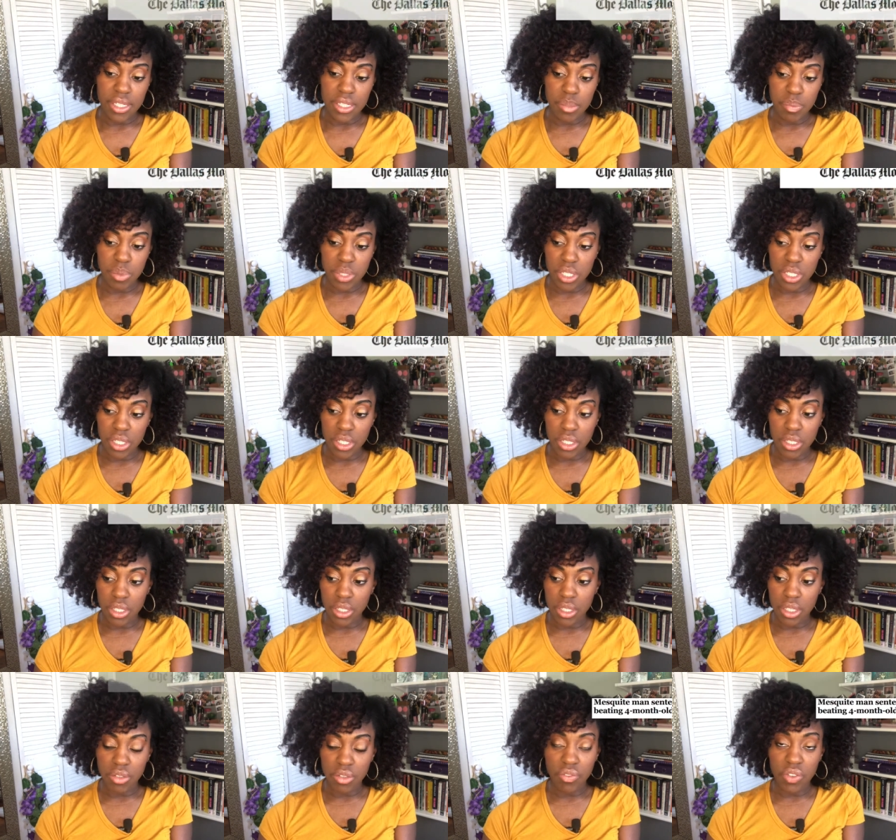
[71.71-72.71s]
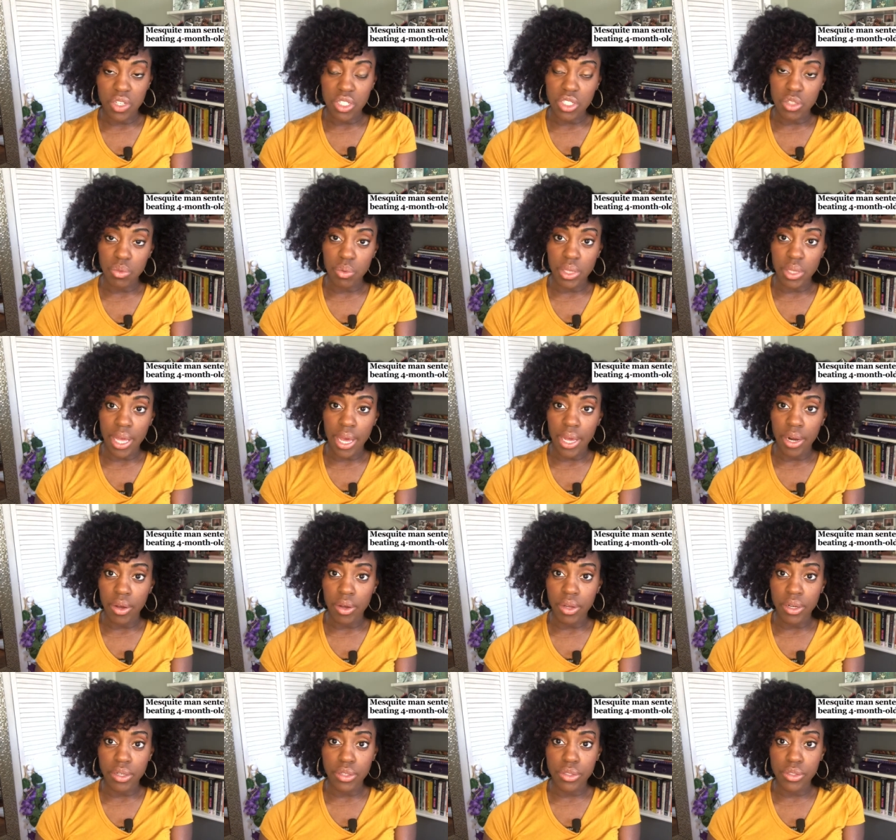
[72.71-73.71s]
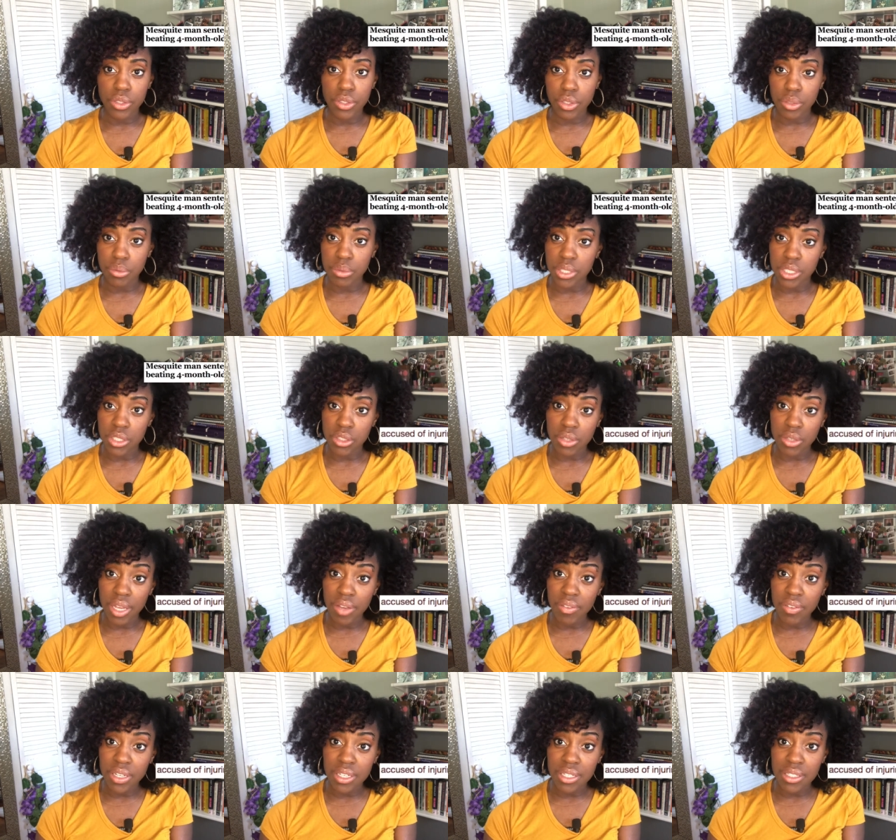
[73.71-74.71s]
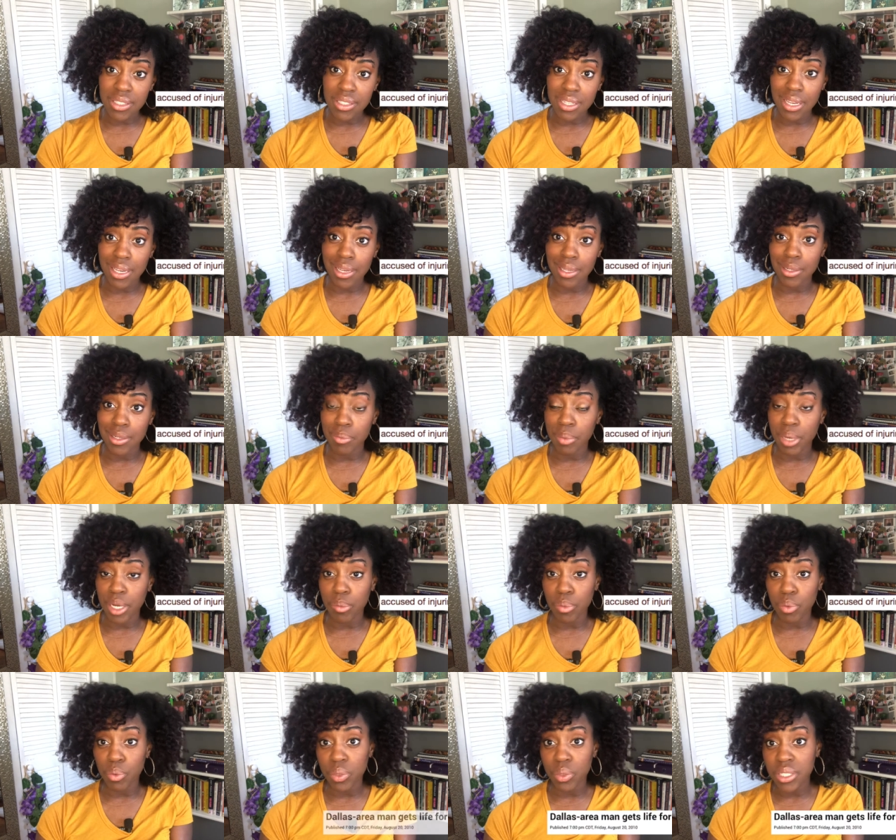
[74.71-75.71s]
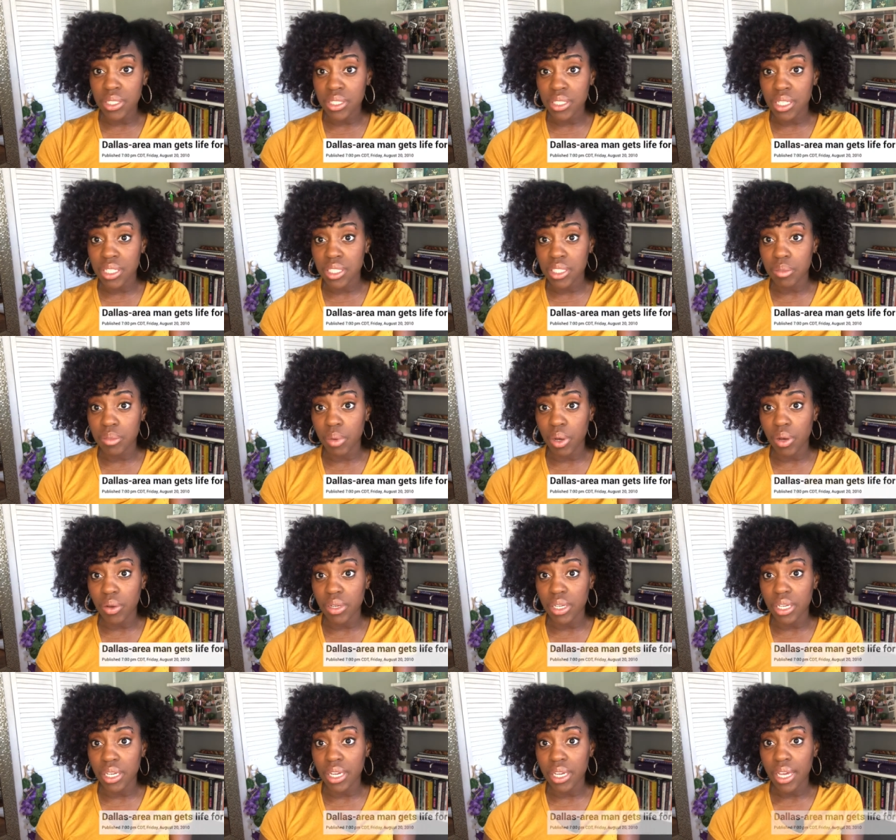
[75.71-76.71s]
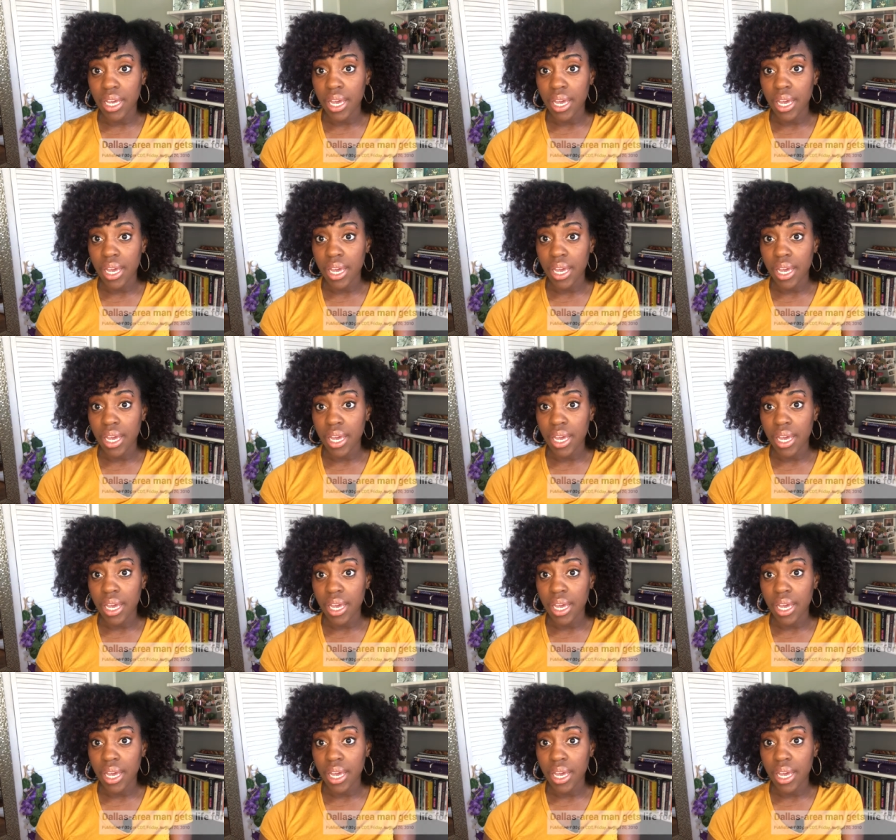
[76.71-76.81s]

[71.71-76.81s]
This particular conviction relied on circumstantial evidence and debatable witness testimony.